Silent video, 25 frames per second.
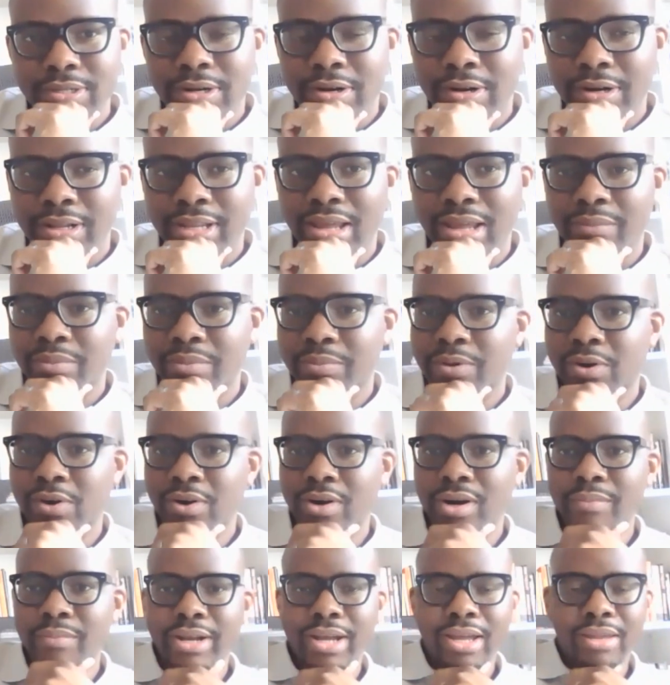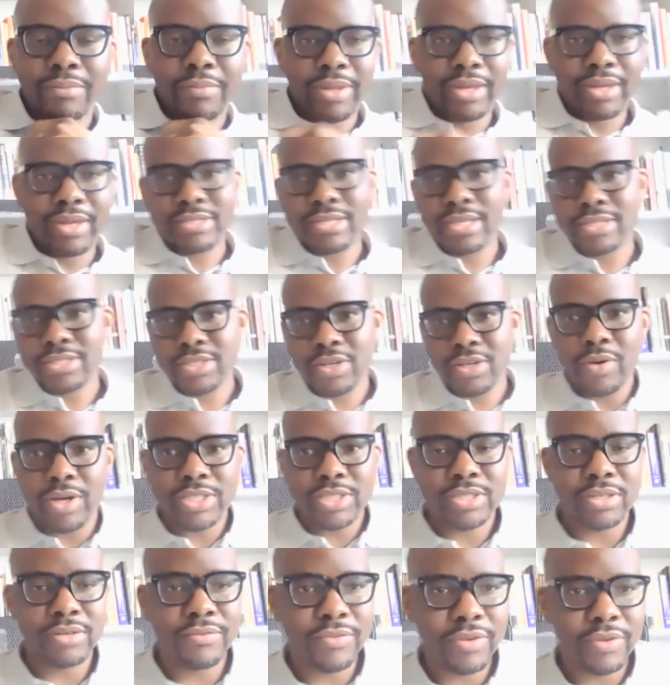our climate program at ips has a
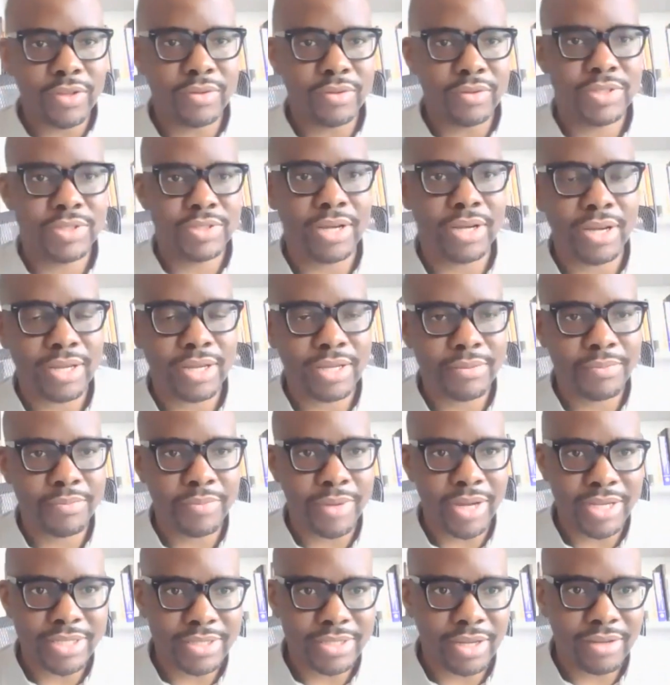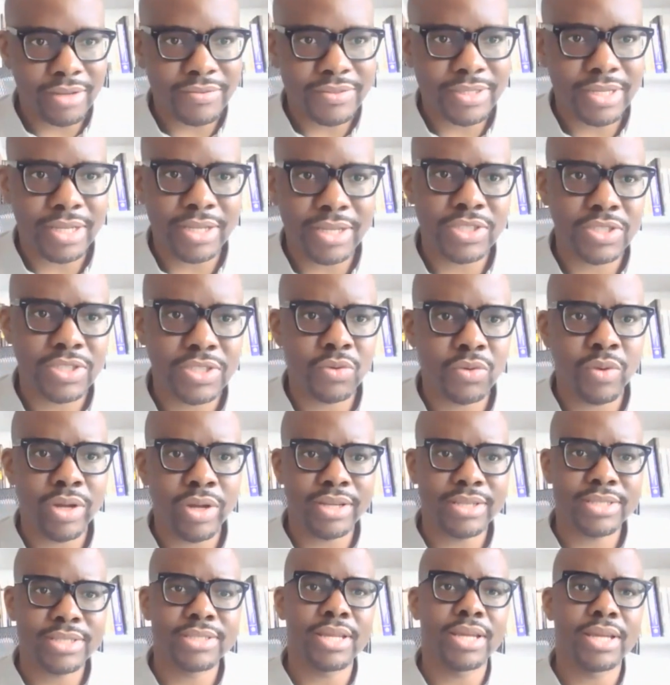question for you chuck basav says to what
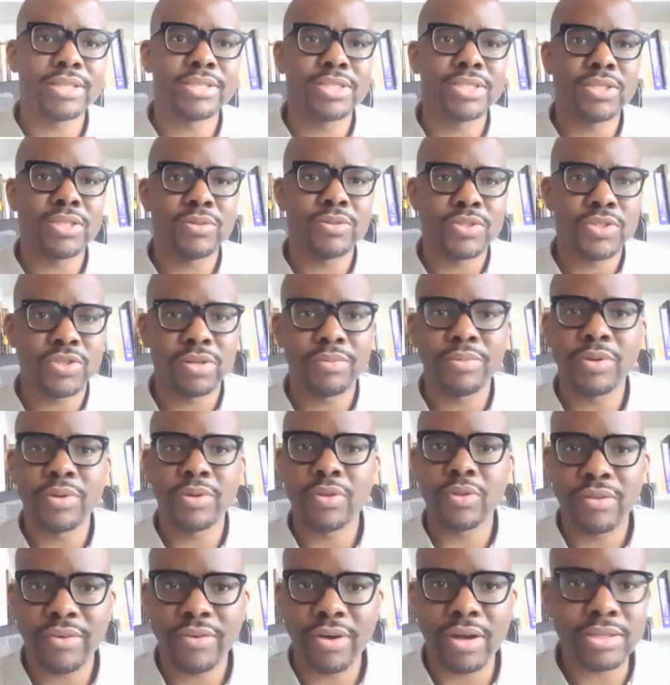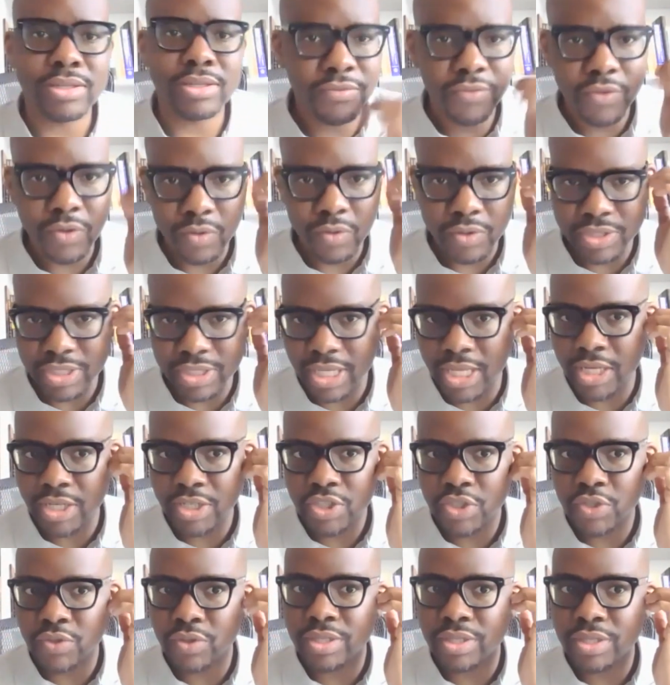extent do you attribute the fossil fuels
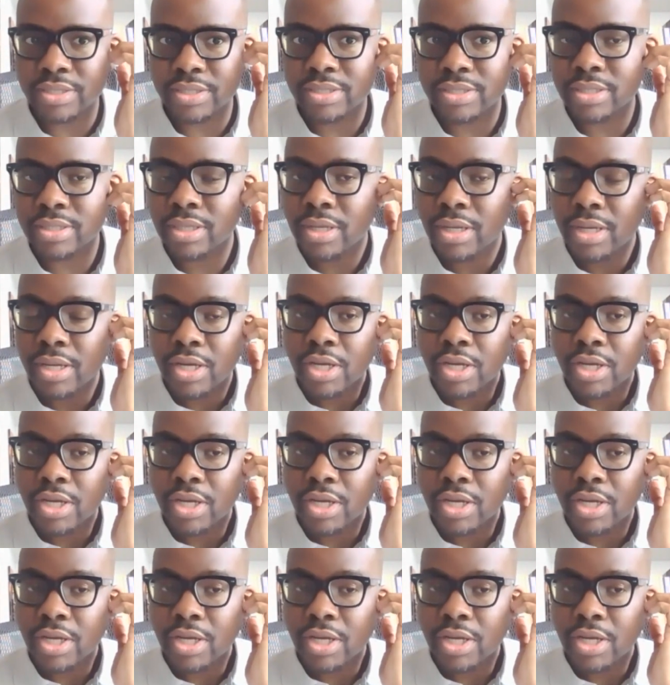industry's